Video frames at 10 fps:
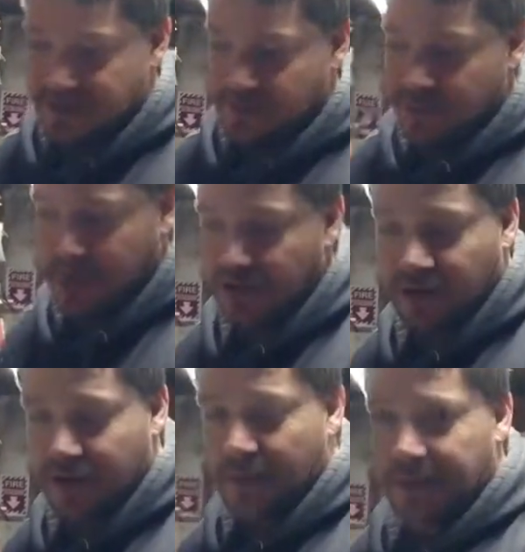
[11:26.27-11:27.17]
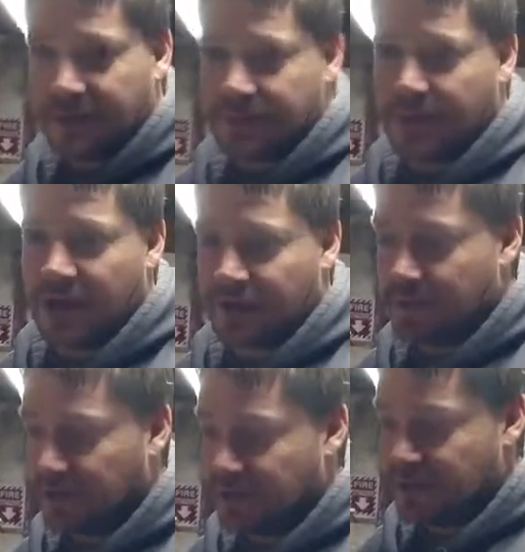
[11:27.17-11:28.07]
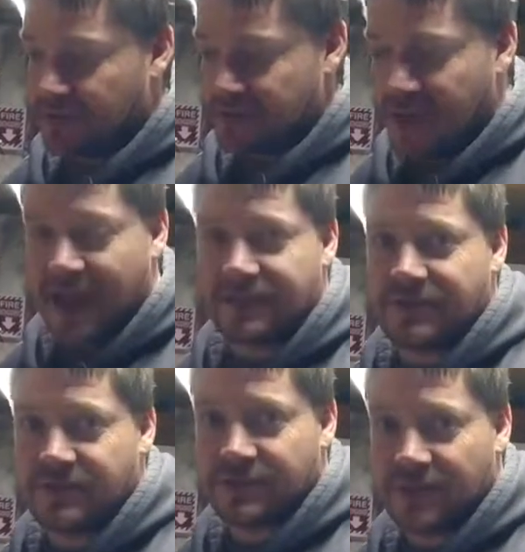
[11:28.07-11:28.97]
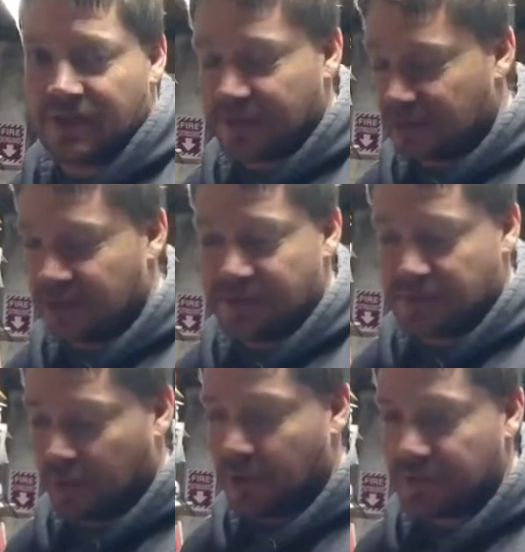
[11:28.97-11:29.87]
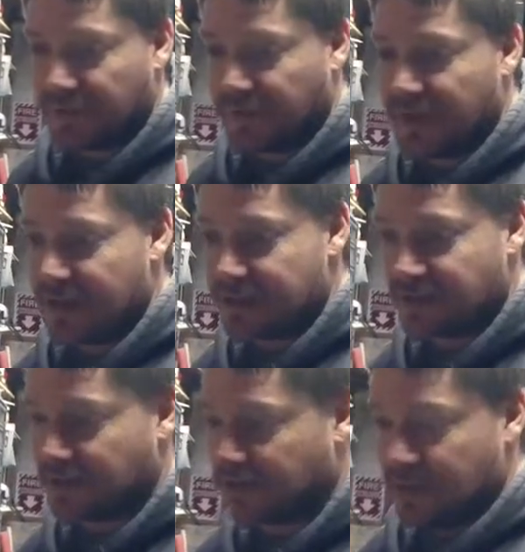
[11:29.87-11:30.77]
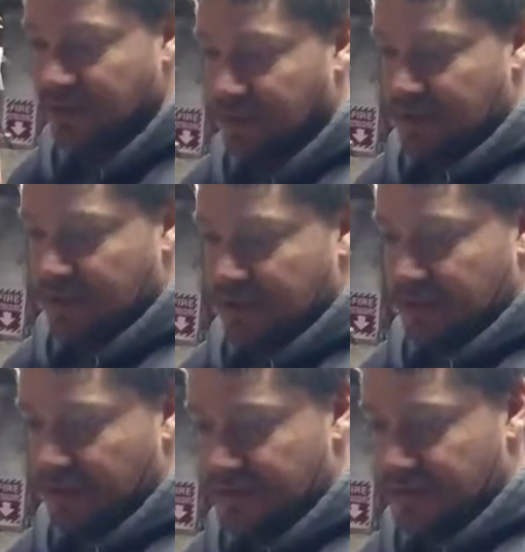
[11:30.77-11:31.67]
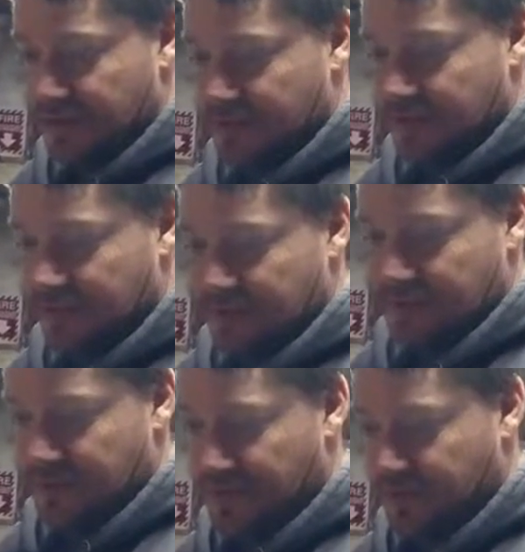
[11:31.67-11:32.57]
being in there, I mean, there's a possibility there's gases and stuff. It could explode in your face, and you know, it's just